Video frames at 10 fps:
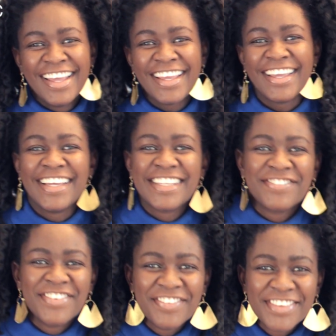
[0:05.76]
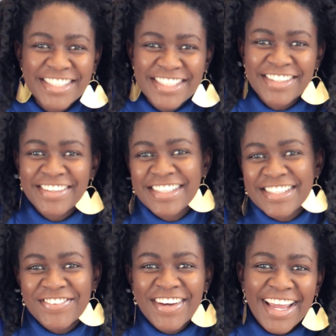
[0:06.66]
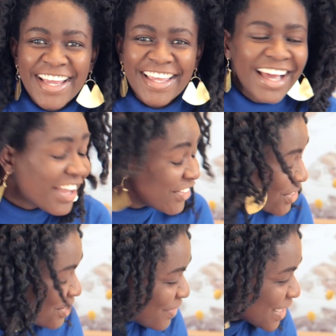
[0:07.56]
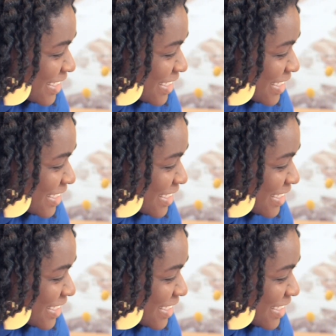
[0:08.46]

Yes, Bubuccino is work. Ah, you know what